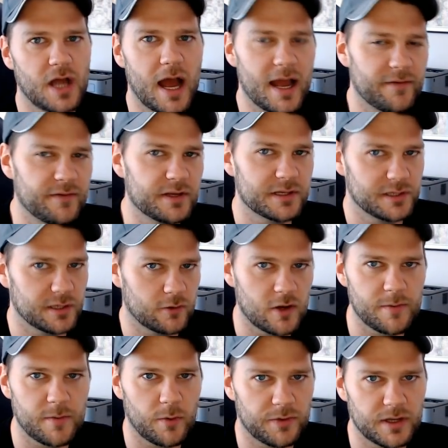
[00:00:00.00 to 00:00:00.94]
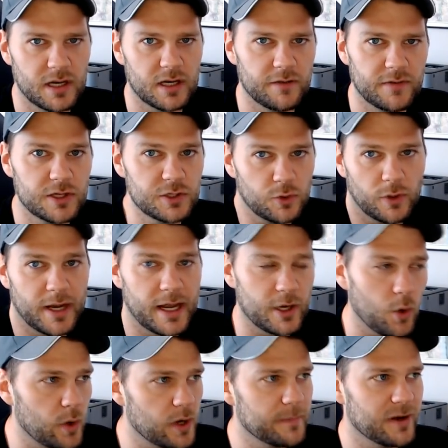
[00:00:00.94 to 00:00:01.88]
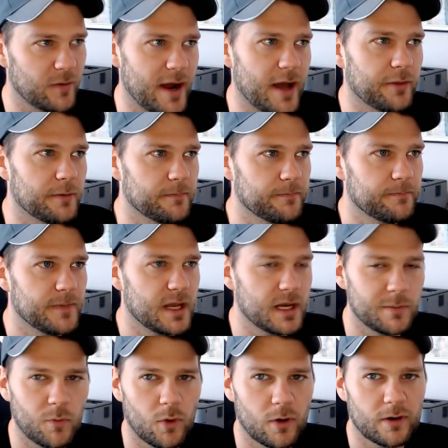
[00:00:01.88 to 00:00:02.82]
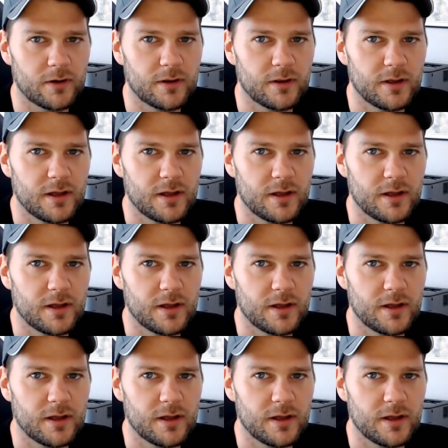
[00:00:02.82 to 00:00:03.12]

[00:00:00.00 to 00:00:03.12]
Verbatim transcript: I have a disagreement with an individual and I don't want to be around them anymore.